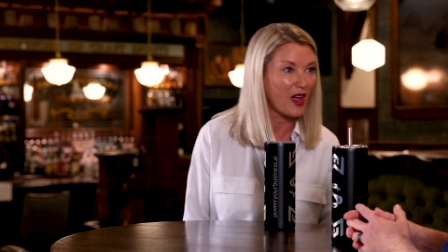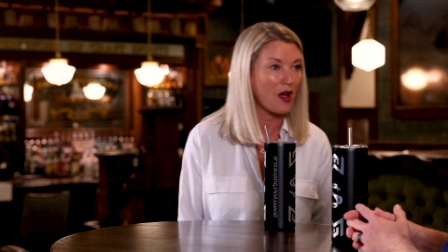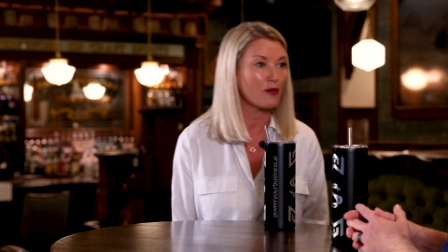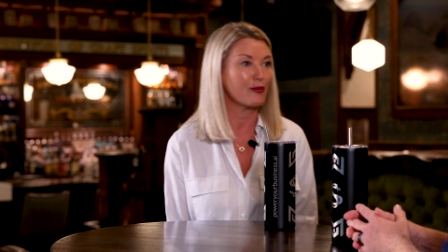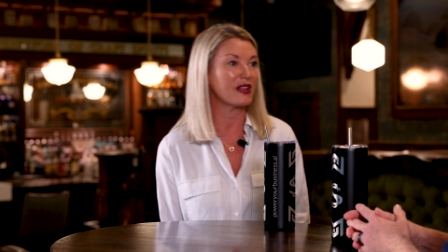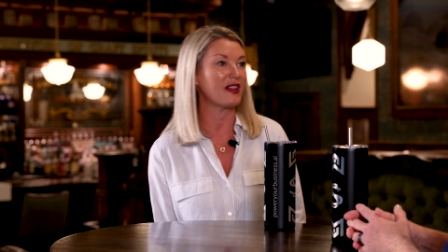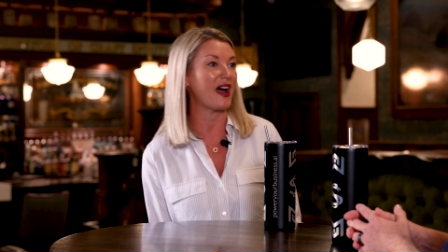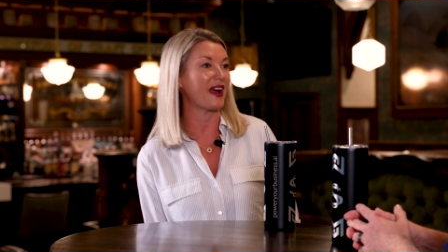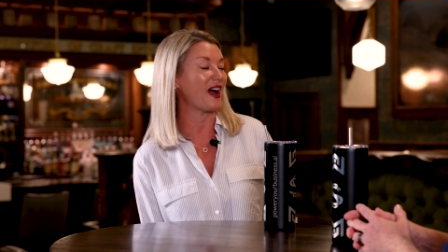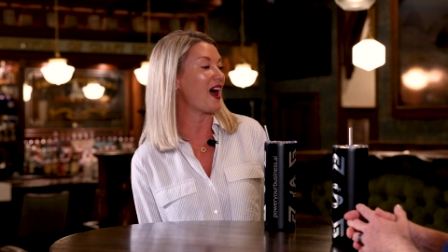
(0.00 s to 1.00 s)
I'm going to be
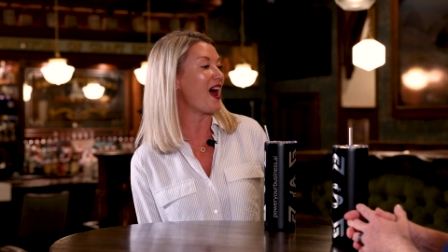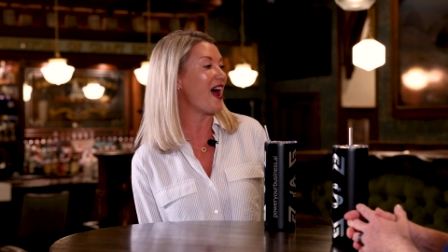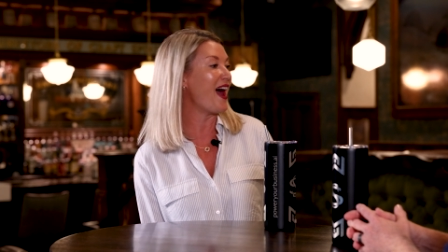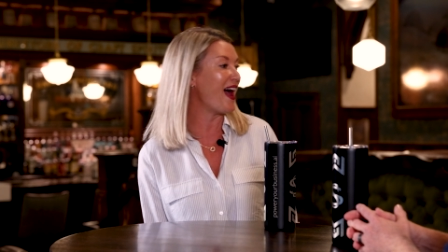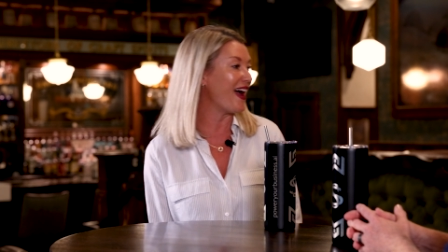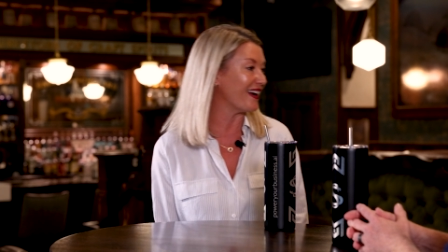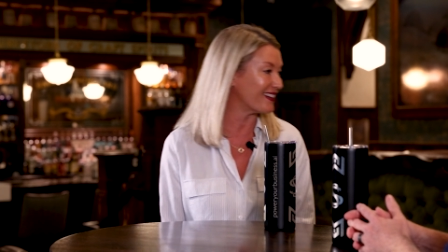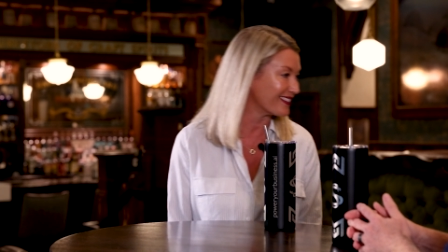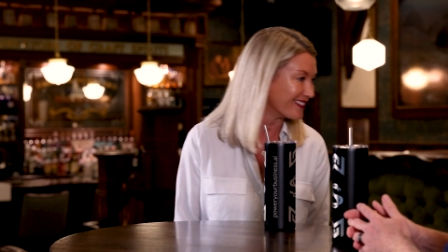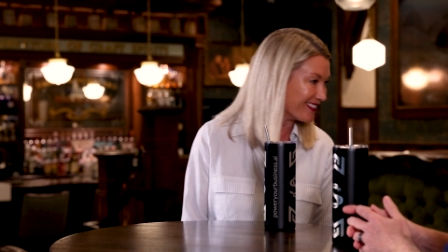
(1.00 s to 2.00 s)
like, hi,